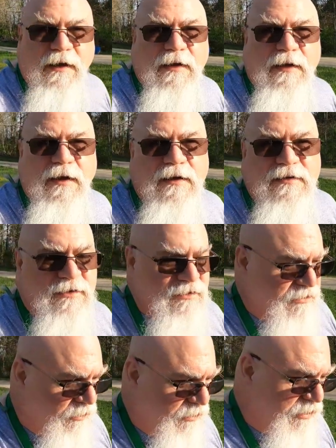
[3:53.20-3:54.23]
liking us,
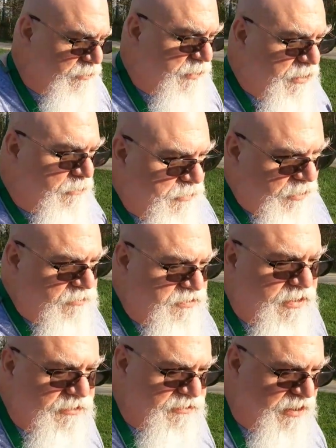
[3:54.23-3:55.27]
starting to become
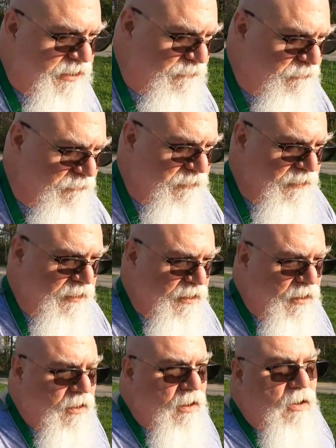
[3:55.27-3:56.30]
close to us now.
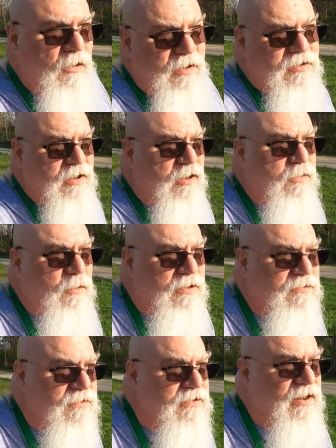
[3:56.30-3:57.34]
Only took,
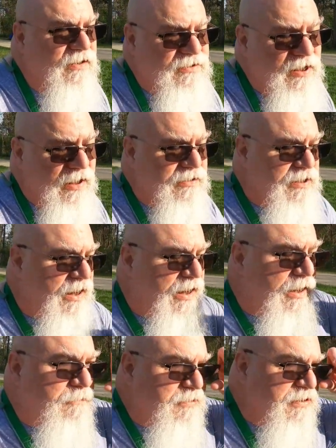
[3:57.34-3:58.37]
what, 16
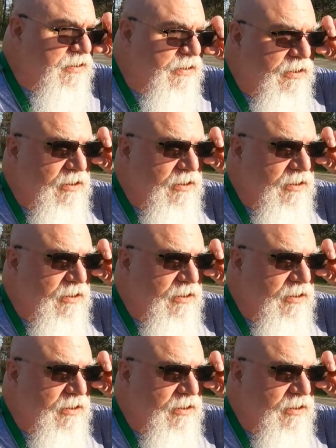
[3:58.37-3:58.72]
times?